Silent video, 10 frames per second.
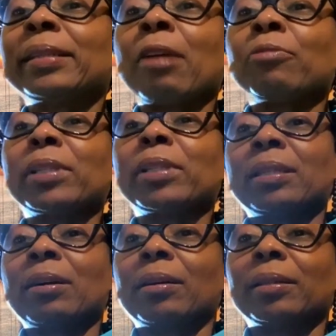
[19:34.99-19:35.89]
I was
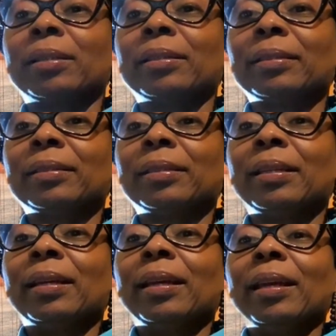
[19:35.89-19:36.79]
stuck,
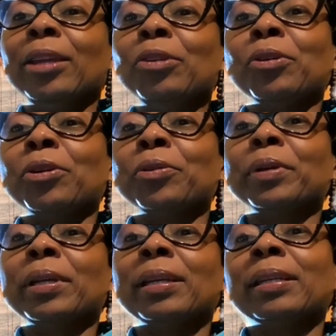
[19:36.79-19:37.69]

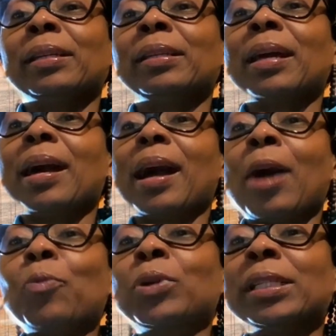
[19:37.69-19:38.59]
and I
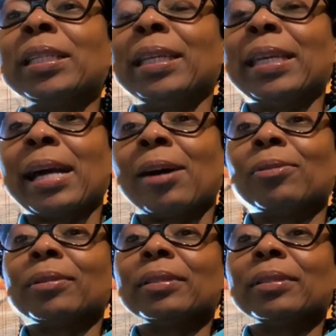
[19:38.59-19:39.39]
wanted to get out